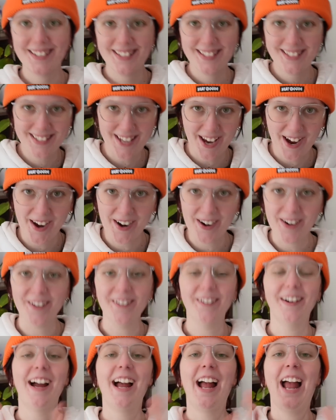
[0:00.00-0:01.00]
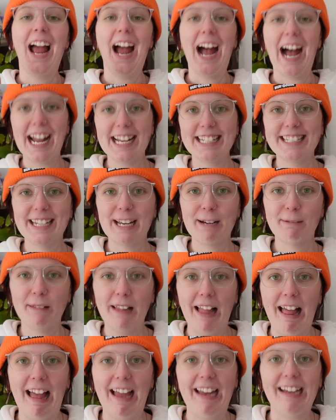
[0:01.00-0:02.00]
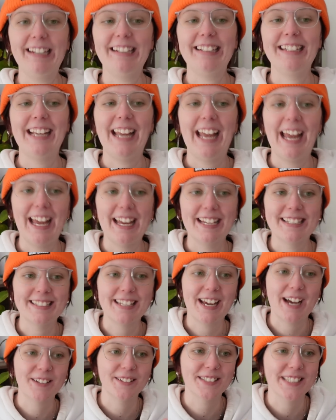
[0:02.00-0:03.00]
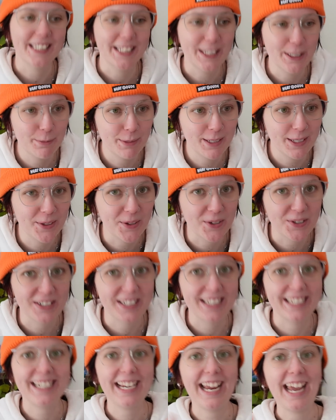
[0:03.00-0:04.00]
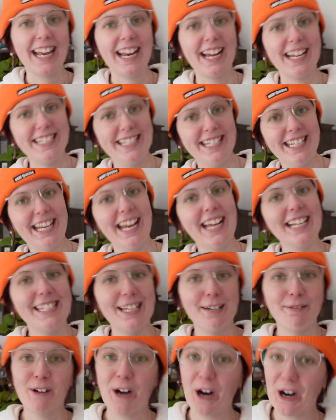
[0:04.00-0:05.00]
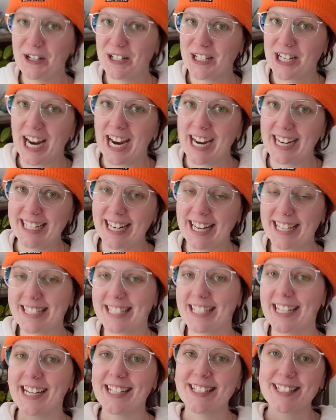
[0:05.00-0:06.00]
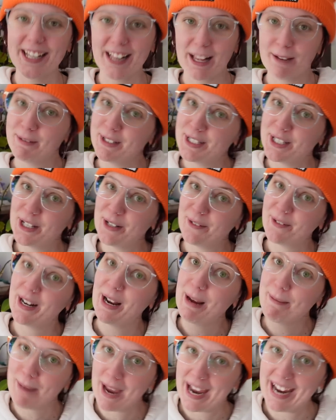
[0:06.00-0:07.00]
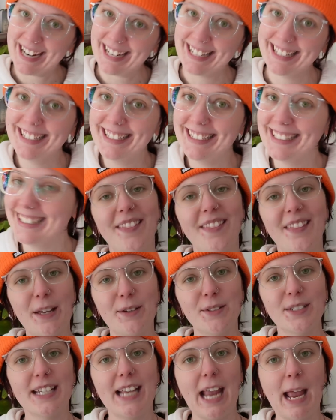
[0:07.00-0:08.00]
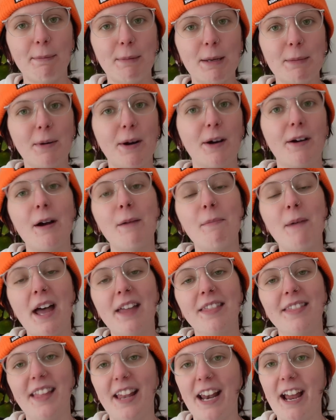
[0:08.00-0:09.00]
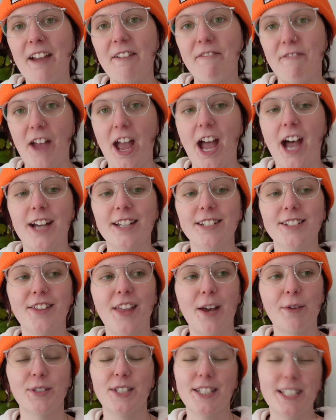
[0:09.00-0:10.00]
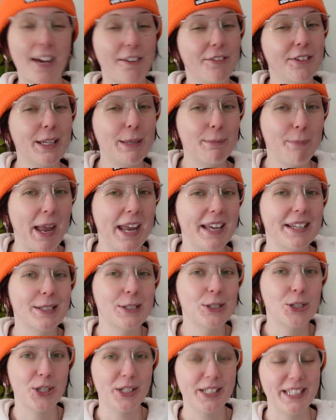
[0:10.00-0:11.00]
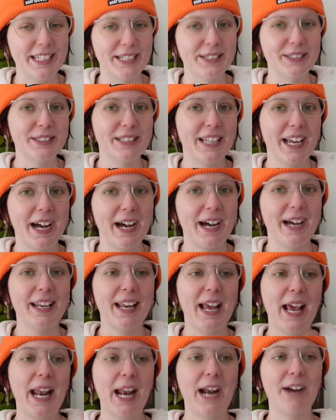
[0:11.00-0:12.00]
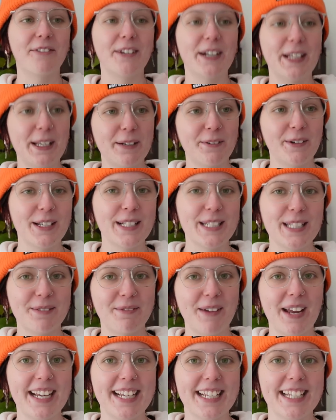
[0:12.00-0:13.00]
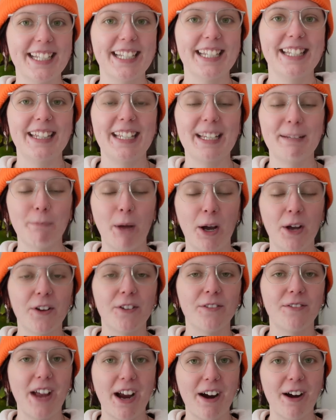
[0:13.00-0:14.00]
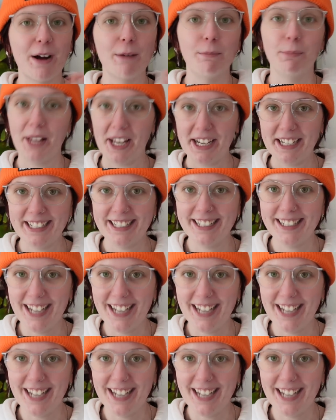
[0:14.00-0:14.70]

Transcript: So I ended up lying and I was a little bit naughty and I did end up crocheting yesterday, so let me show you what I made. There was a capybara pattern that I found that was definitely made in chenille yarn, and I really wanted to make it in the Motivera blanket